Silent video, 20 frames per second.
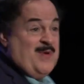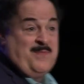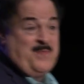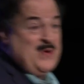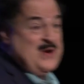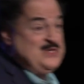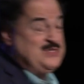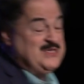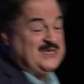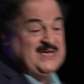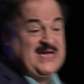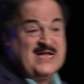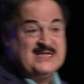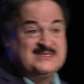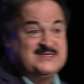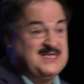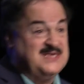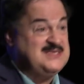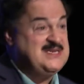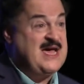We're preaching
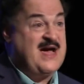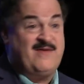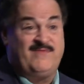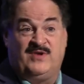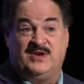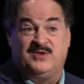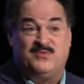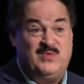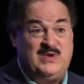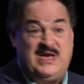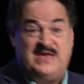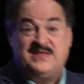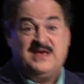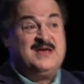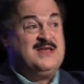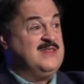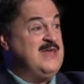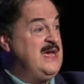against the devil. And we,